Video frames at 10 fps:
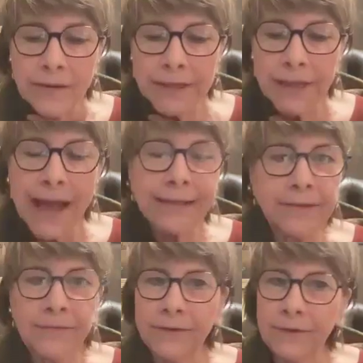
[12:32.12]
lots
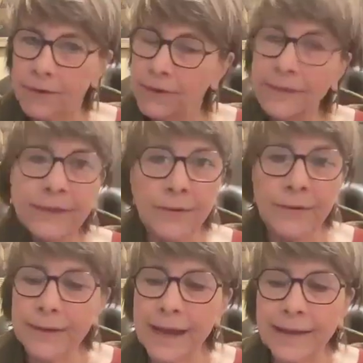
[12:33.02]
of good to
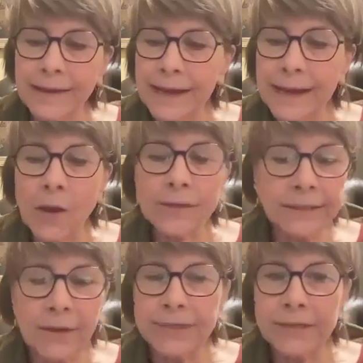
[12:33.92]
it. I
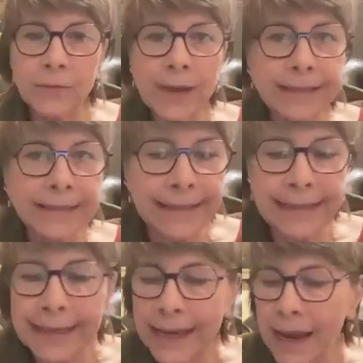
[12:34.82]
also, as a
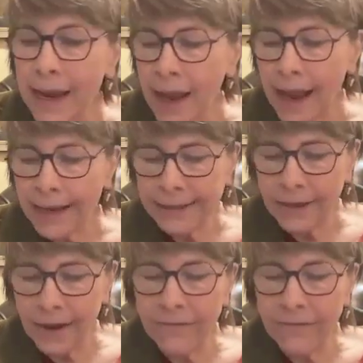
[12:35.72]
resident, I saw